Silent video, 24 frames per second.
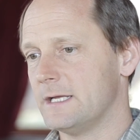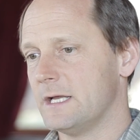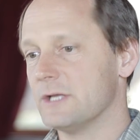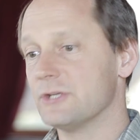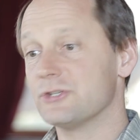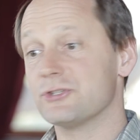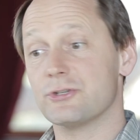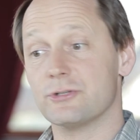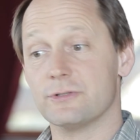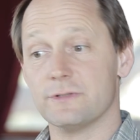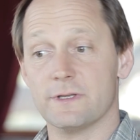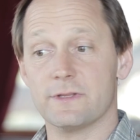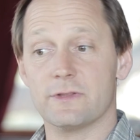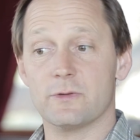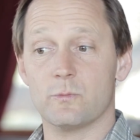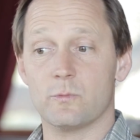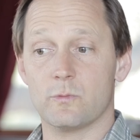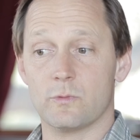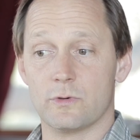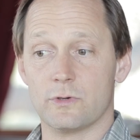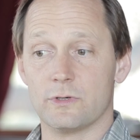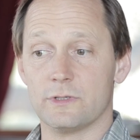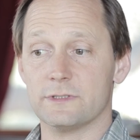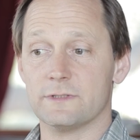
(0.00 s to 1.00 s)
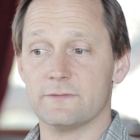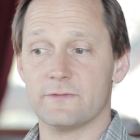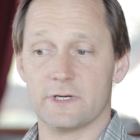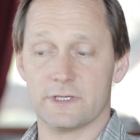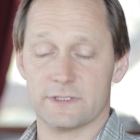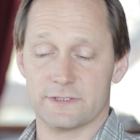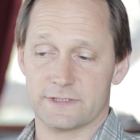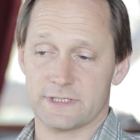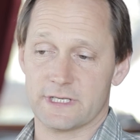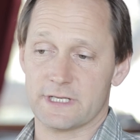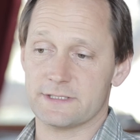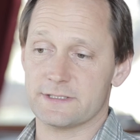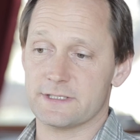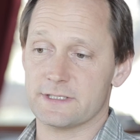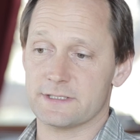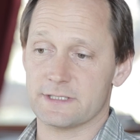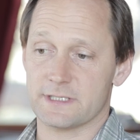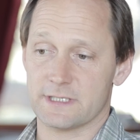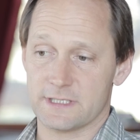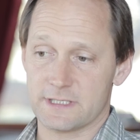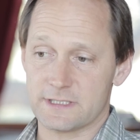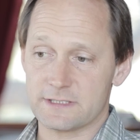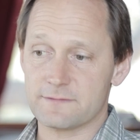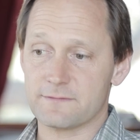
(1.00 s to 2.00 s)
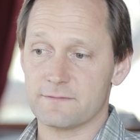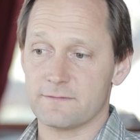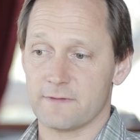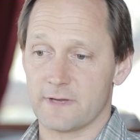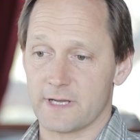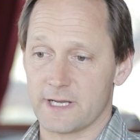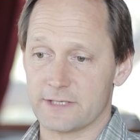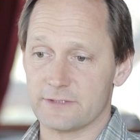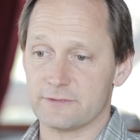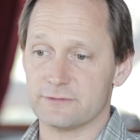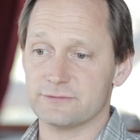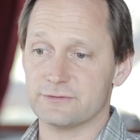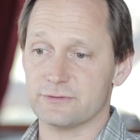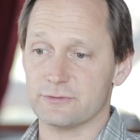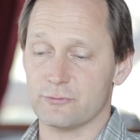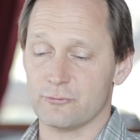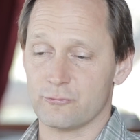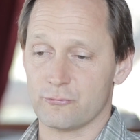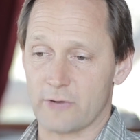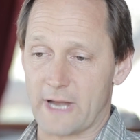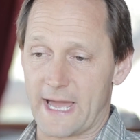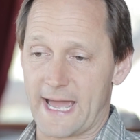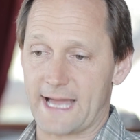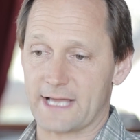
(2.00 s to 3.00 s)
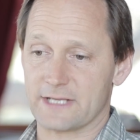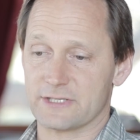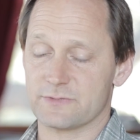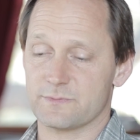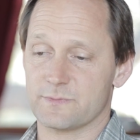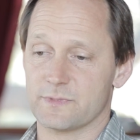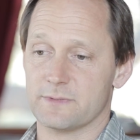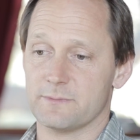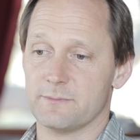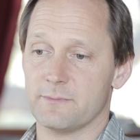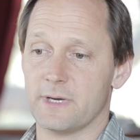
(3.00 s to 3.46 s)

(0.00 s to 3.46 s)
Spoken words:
Certainly the world of our senses is vital to grasp,